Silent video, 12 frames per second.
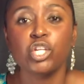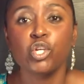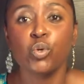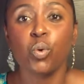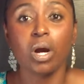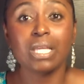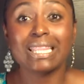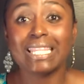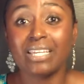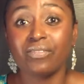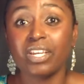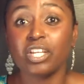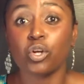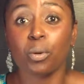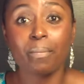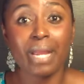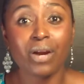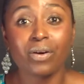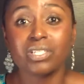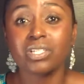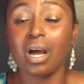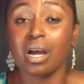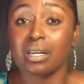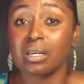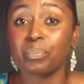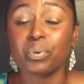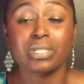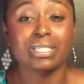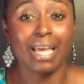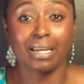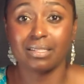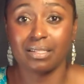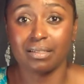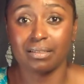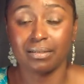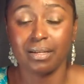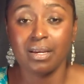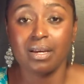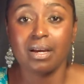you are leaving your marriage unprotected.